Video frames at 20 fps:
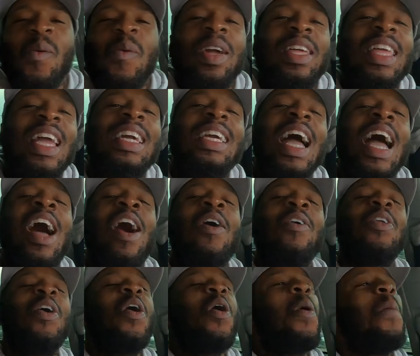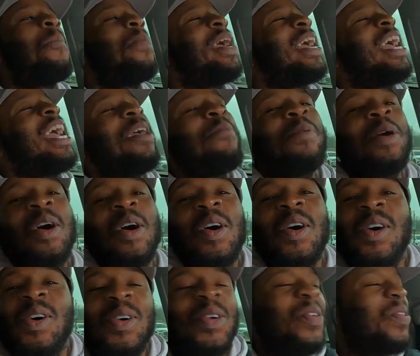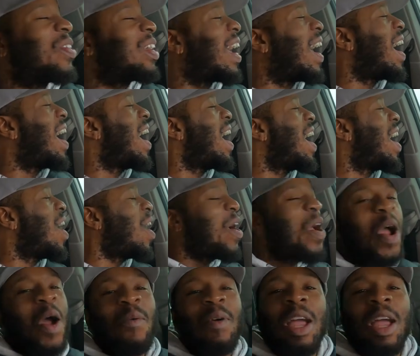we can count on people who care.